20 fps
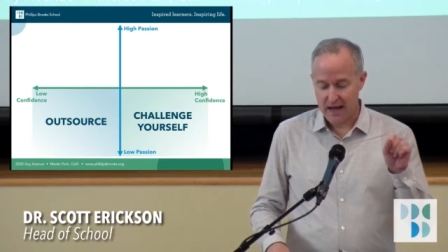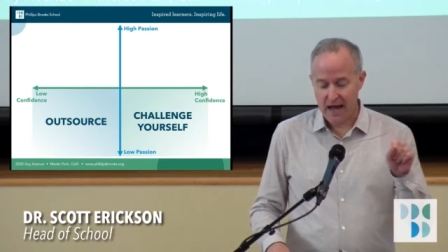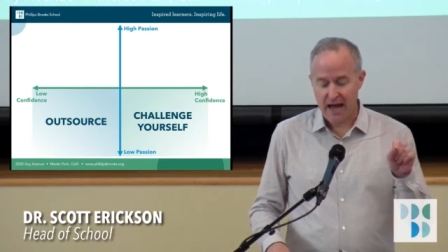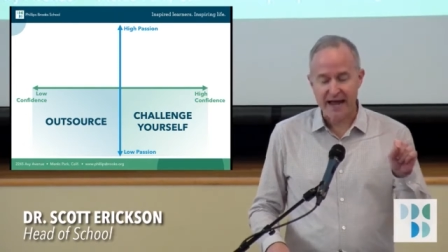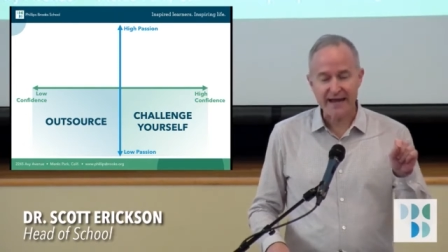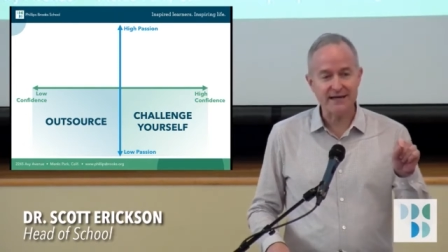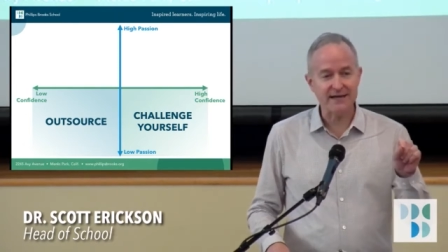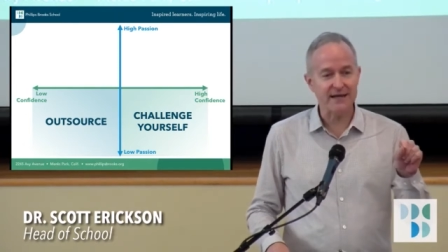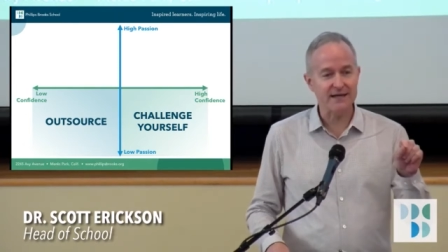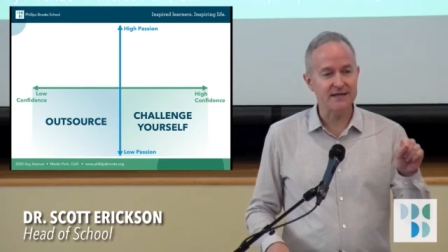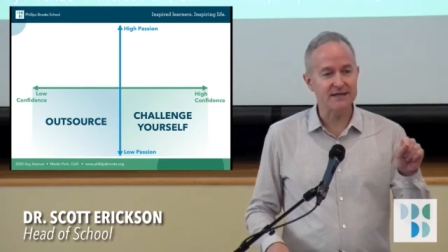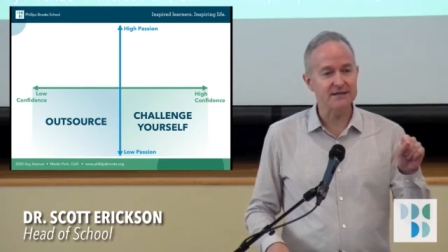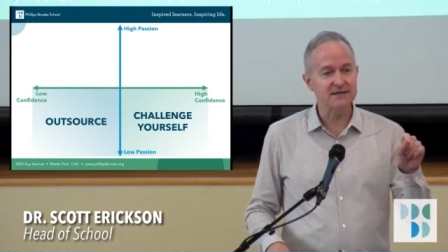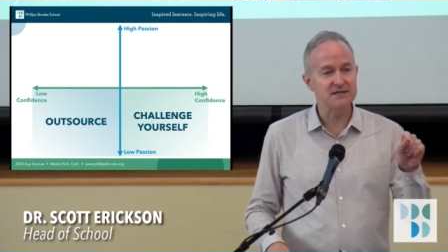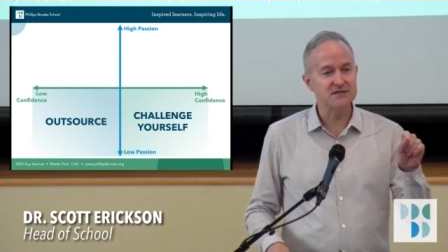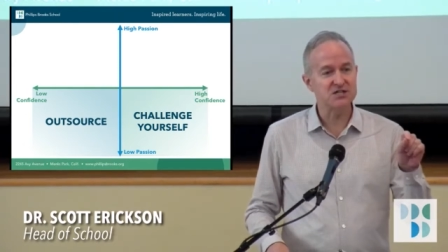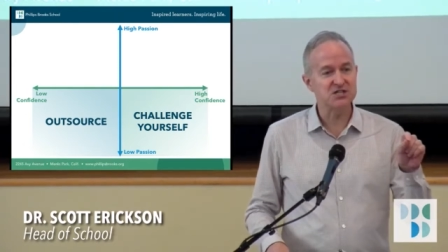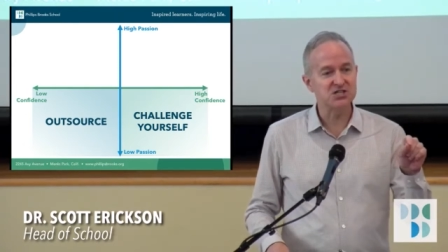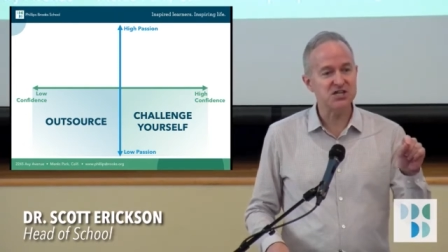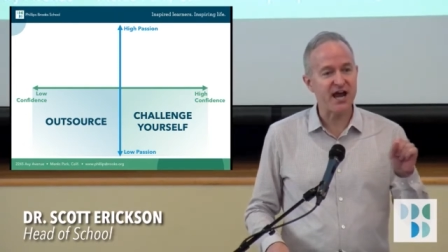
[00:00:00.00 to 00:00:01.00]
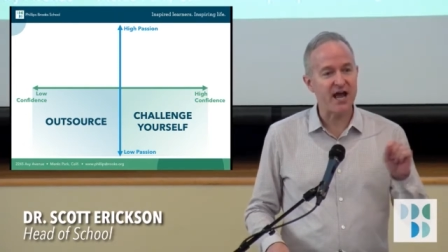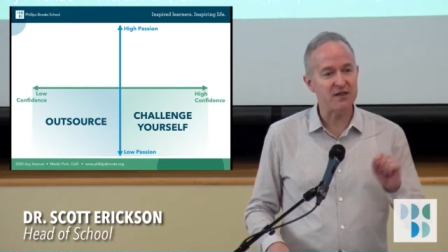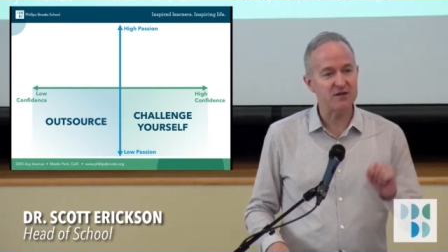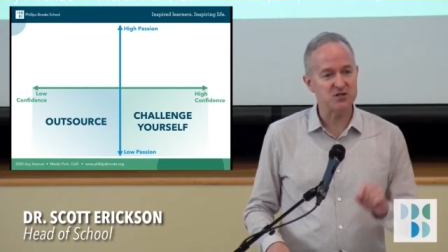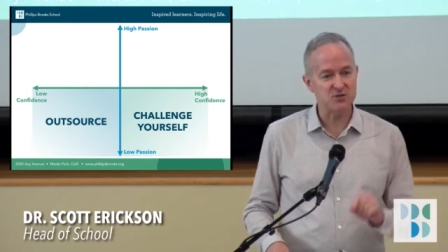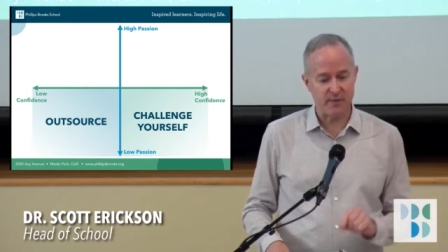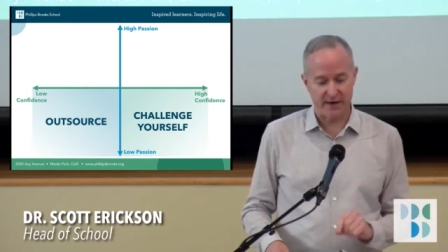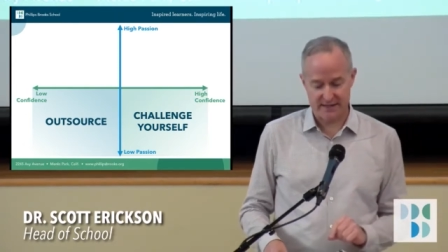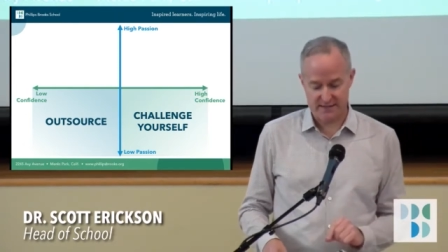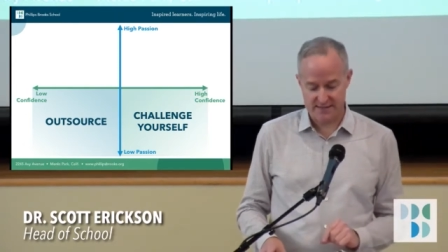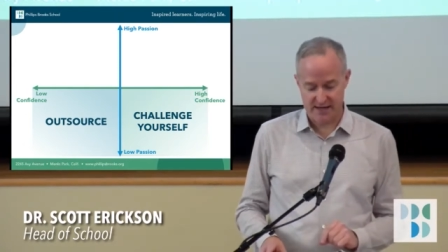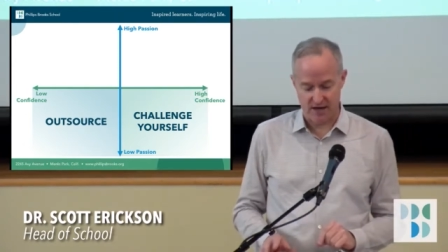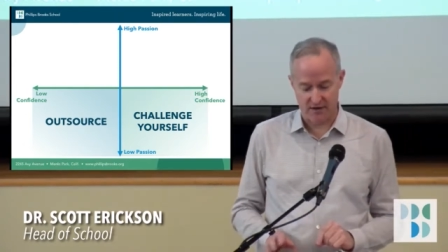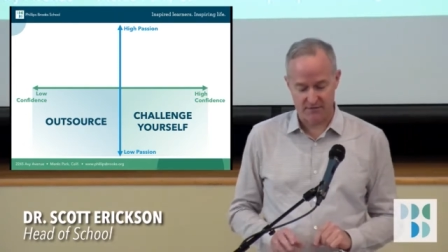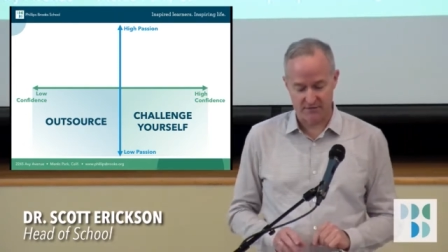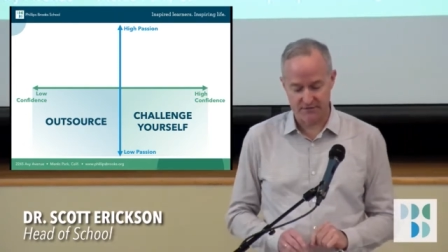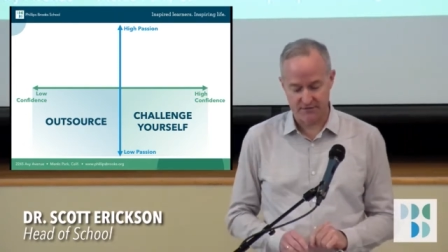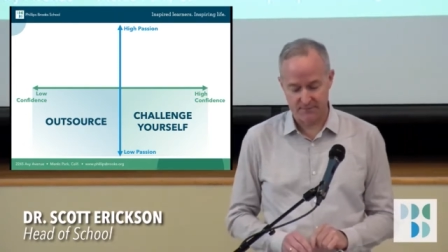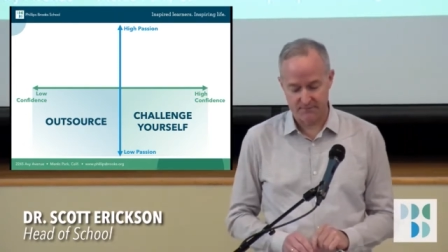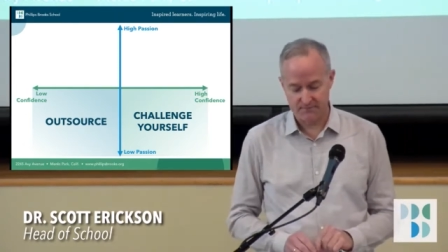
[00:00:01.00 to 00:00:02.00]
I needed to challenge
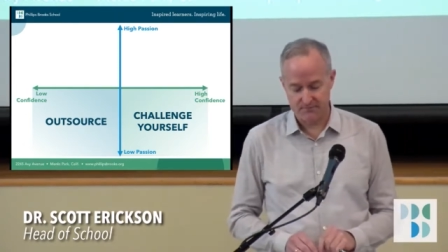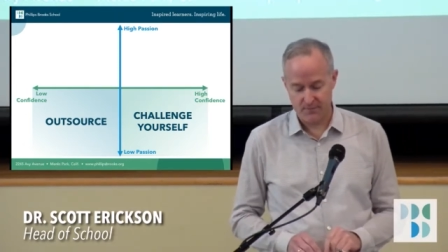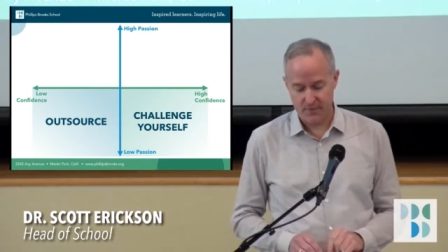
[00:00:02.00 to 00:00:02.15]
myself.